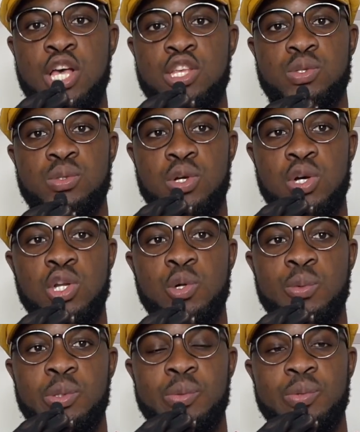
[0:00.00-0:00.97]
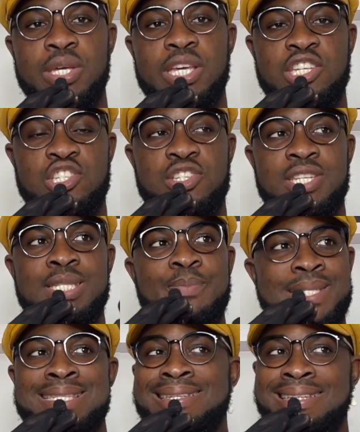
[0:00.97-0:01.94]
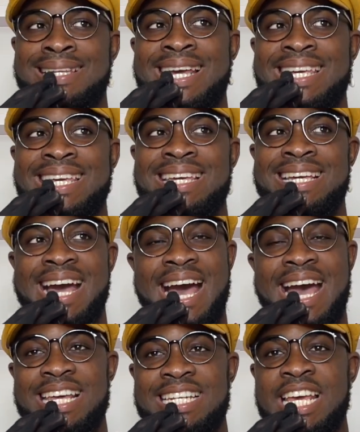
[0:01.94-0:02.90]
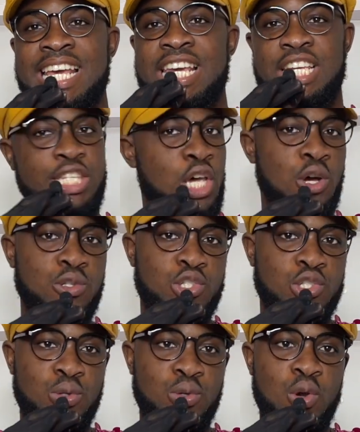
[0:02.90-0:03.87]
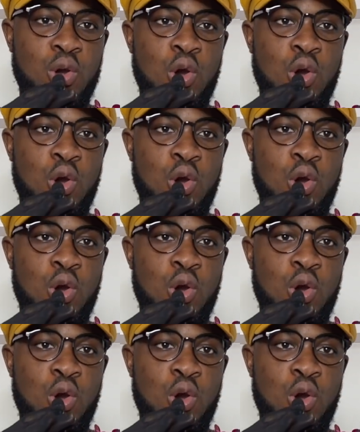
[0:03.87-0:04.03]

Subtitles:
So the color wheel is just basically like a guide. It tells you